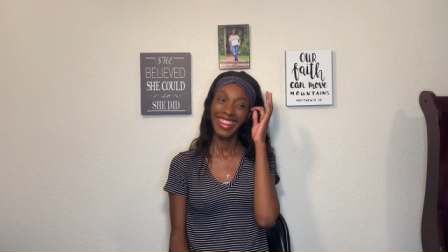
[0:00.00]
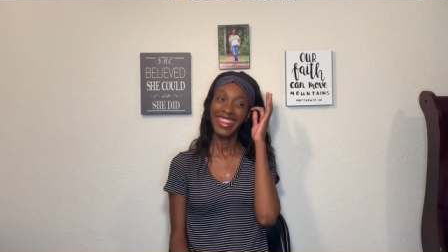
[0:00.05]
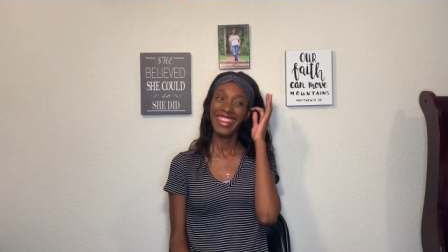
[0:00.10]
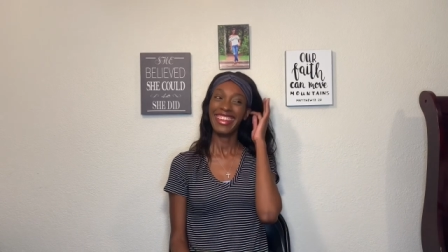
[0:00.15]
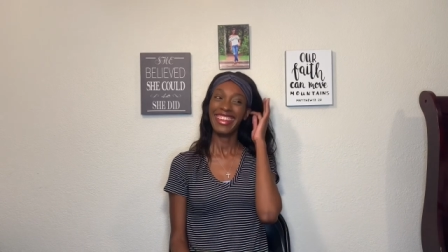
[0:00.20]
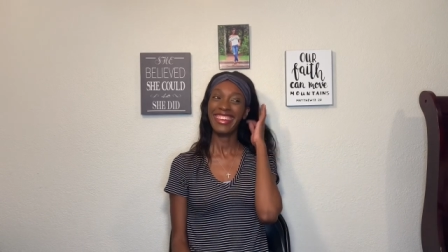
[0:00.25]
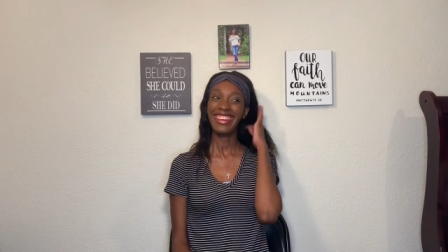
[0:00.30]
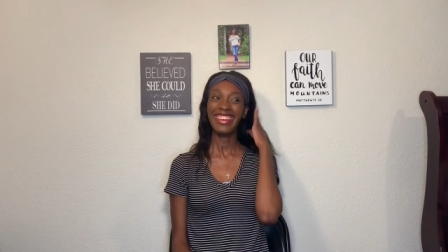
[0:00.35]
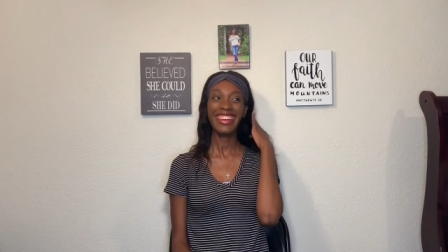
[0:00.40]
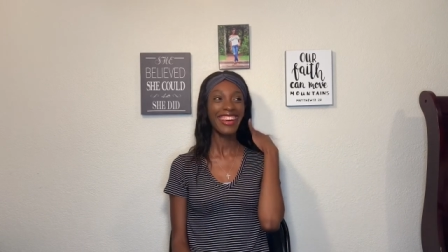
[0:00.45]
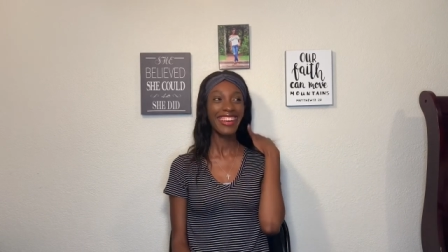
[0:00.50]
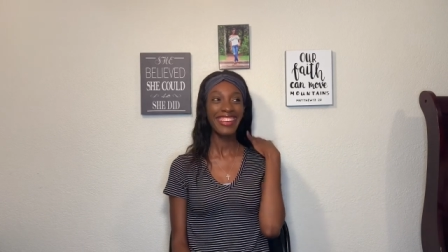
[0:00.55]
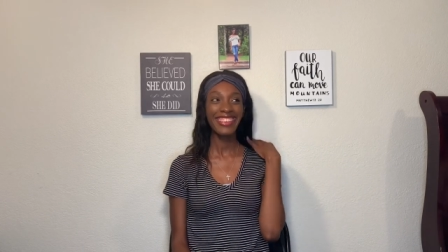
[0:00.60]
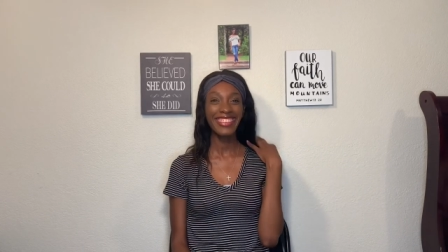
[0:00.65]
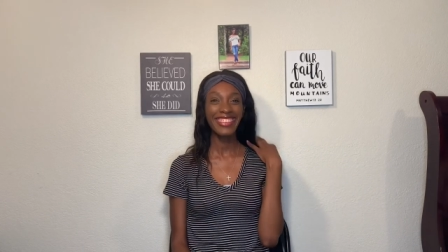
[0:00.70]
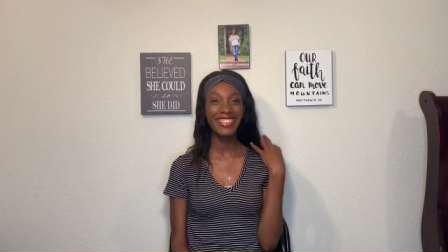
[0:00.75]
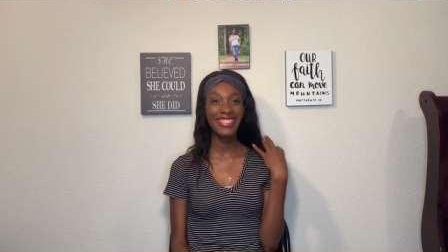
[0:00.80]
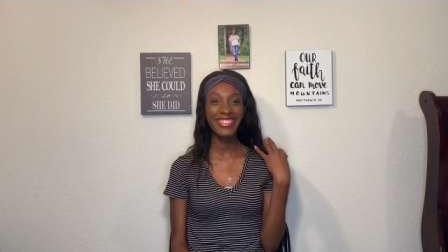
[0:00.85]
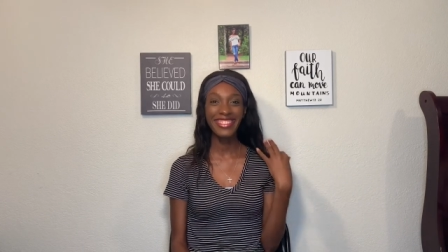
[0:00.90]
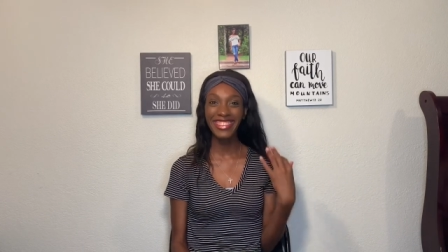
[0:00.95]
No,
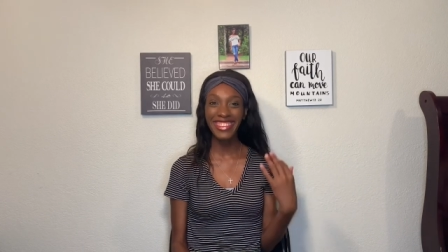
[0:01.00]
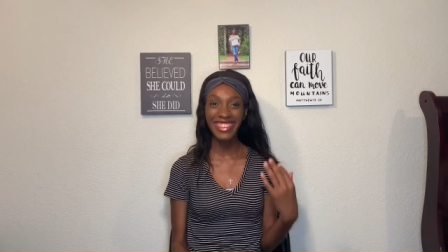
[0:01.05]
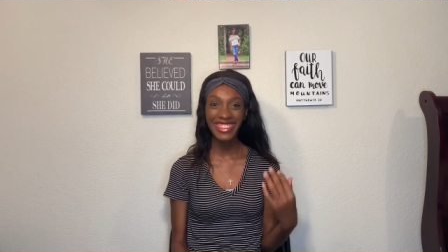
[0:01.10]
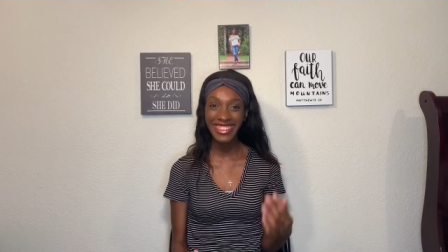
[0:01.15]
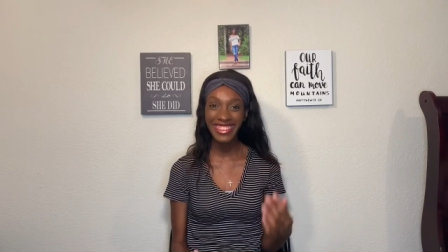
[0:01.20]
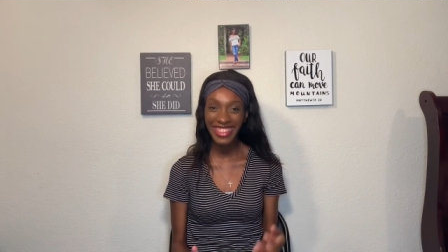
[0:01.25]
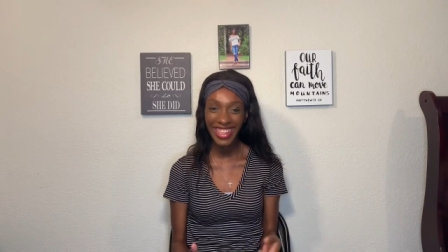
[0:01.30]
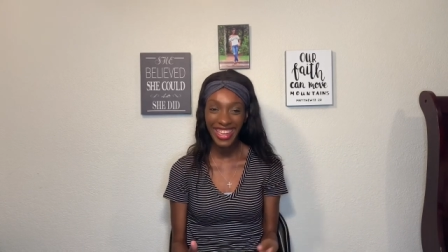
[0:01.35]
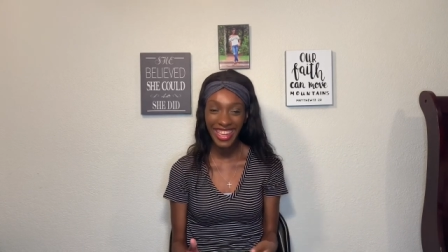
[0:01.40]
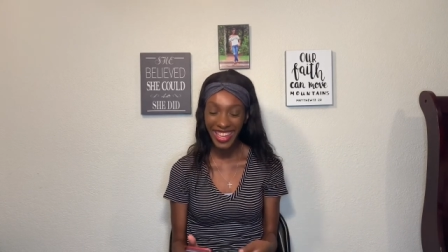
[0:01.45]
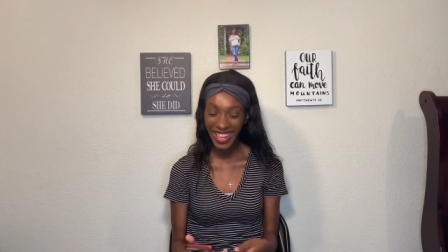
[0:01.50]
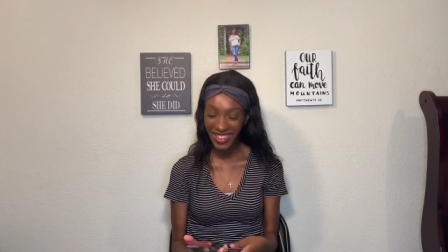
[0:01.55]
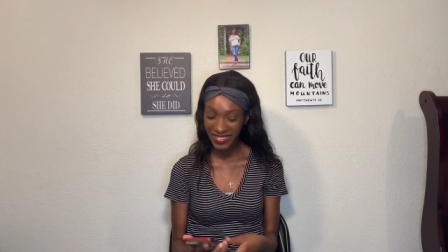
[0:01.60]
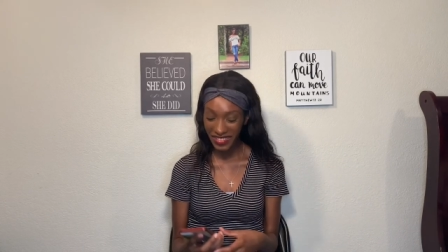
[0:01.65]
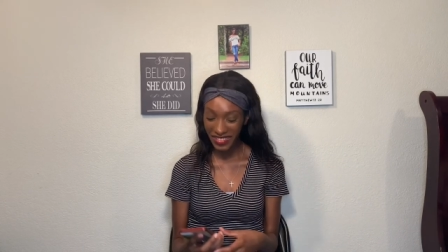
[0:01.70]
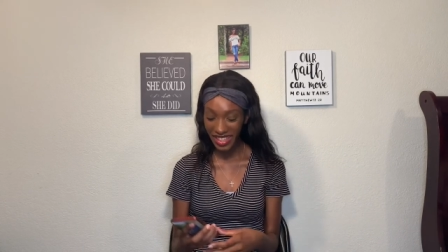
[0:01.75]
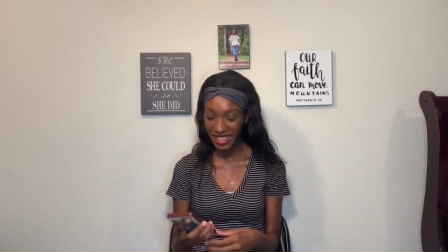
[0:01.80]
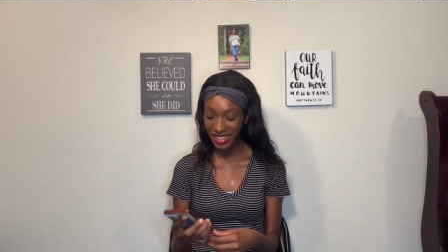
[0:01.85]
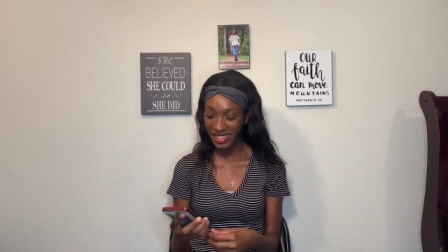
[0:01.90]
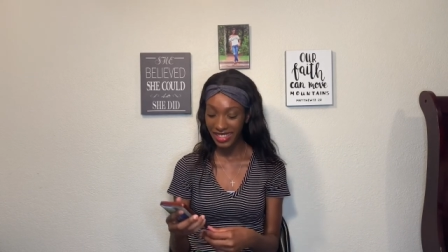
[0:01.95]
of course not. I'm
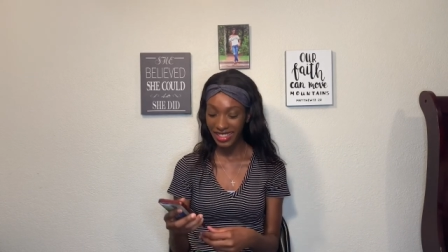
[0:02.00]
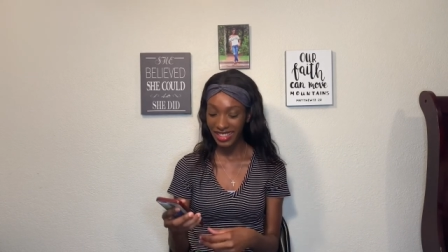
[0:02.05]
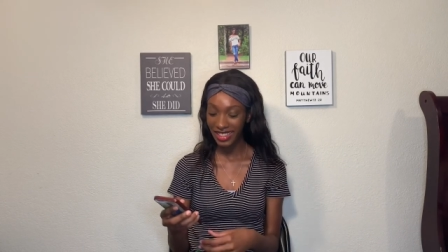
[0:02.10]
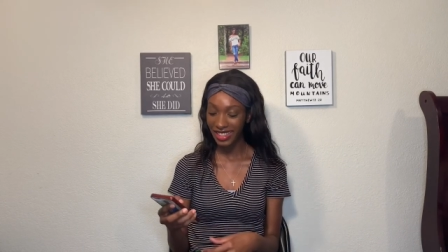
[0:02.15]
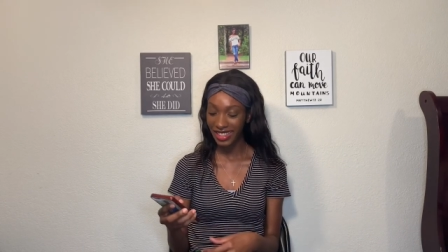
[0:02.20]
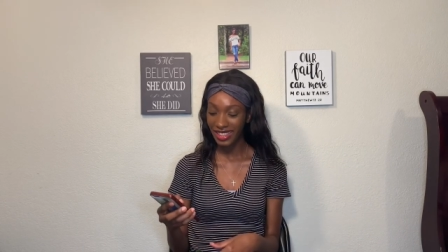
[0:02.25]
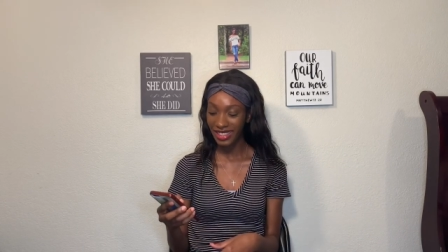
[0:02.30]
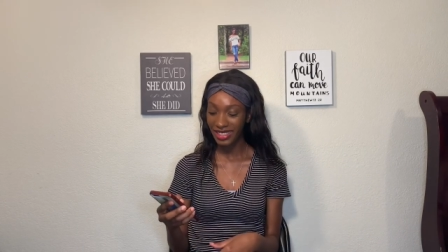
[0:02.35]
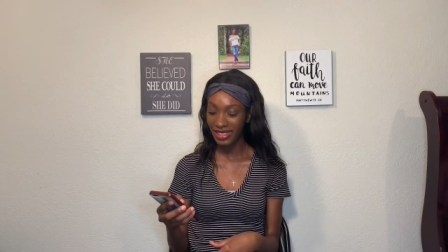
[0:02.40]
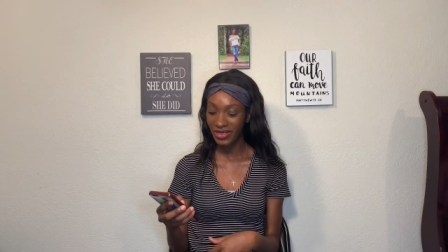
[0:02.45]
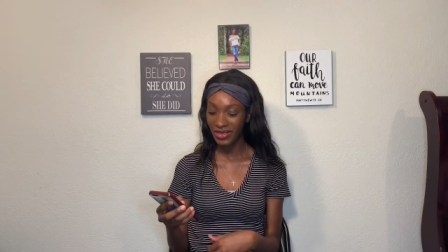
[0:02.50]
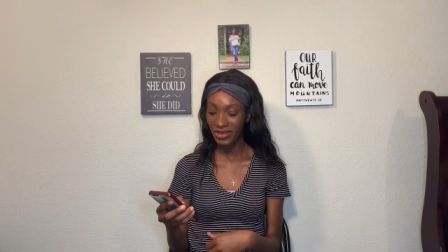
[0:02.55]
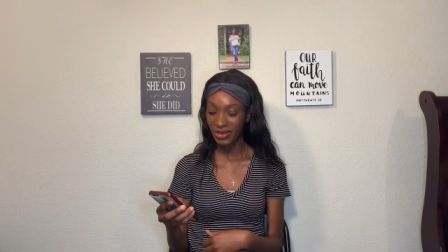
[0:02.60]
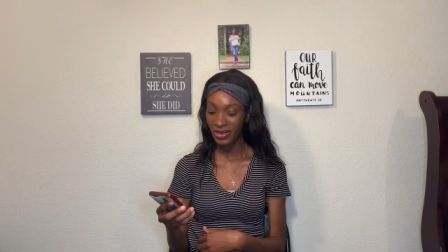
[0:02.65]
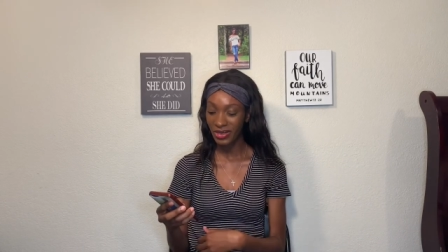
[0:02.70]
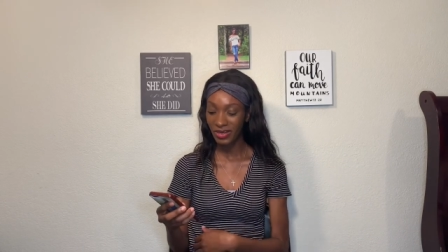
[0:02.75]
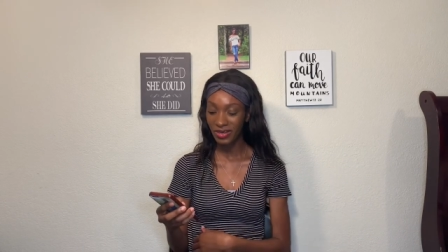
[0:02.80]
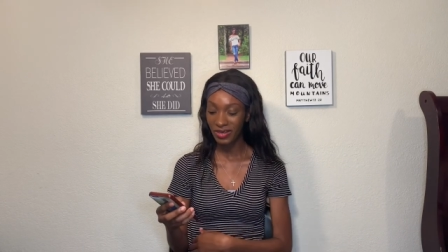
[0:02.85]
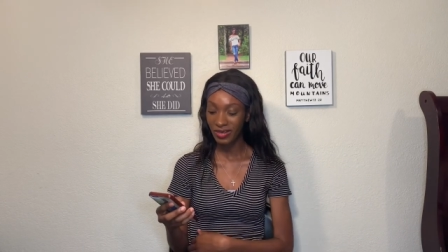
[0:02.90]
not gonna eat no